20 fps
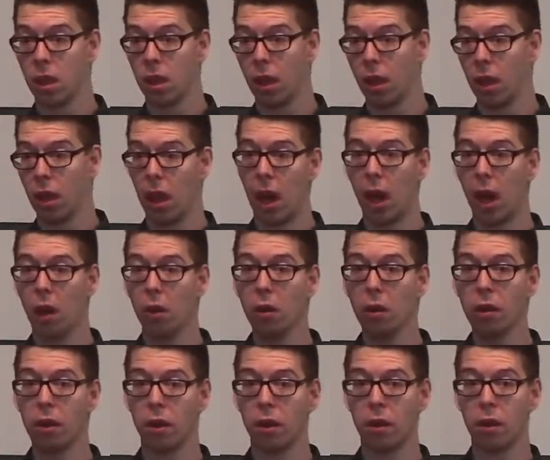
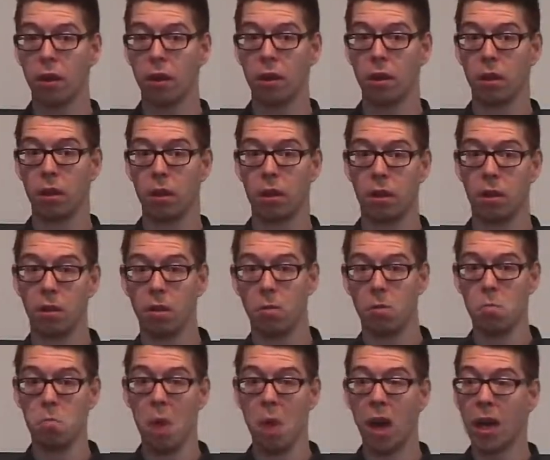health,
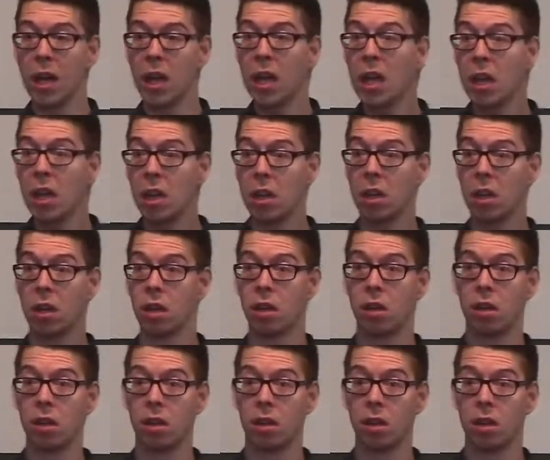money,
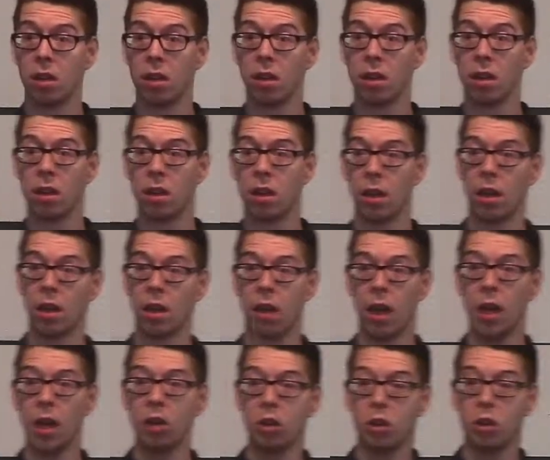
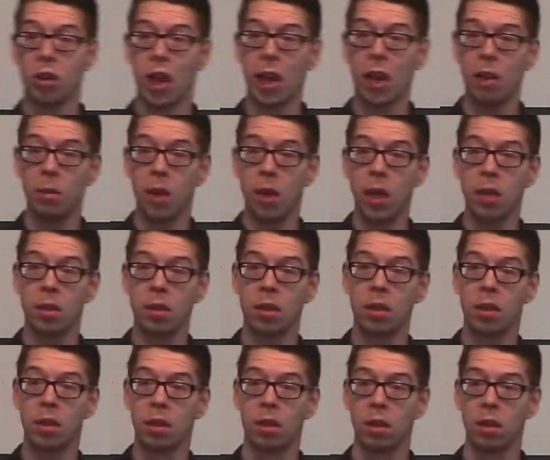entertainment,
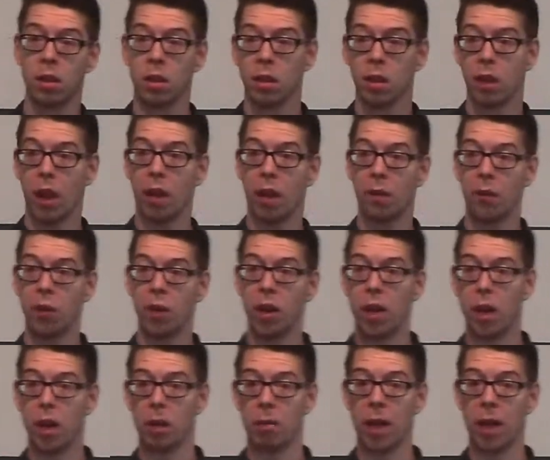and
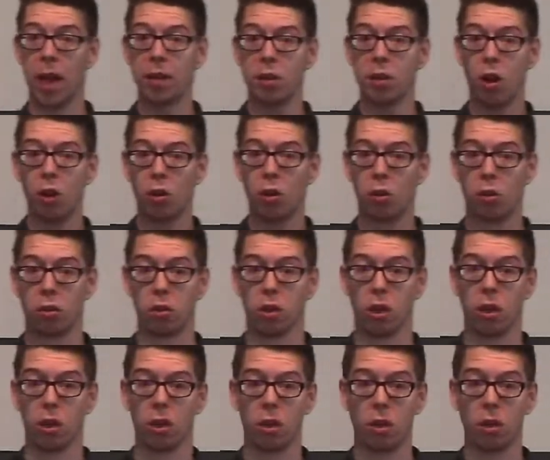freedom. That's our
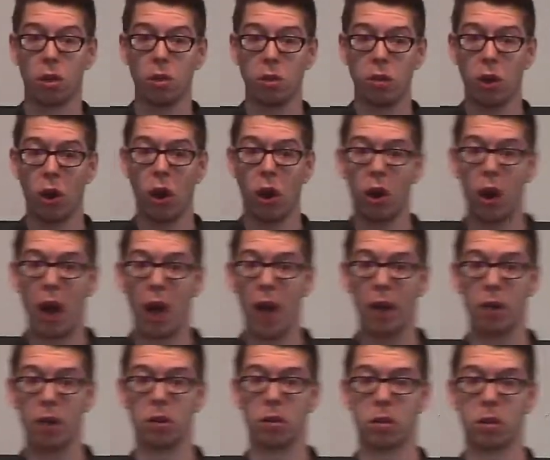culture. Those are our
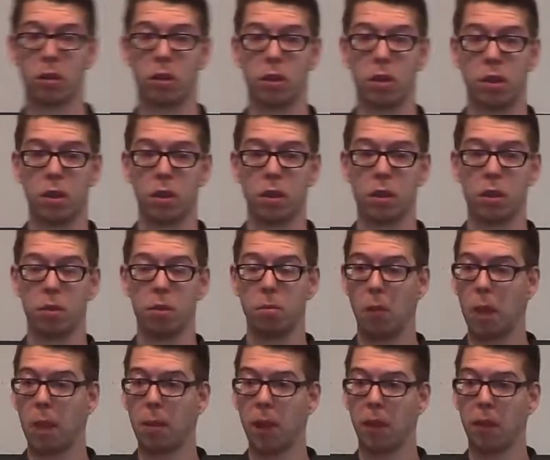idols.
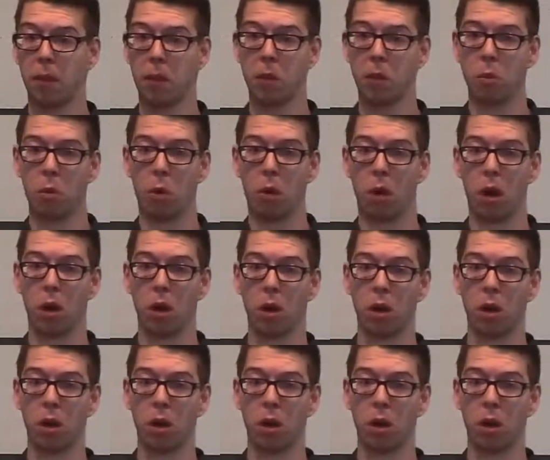Maybe a few more.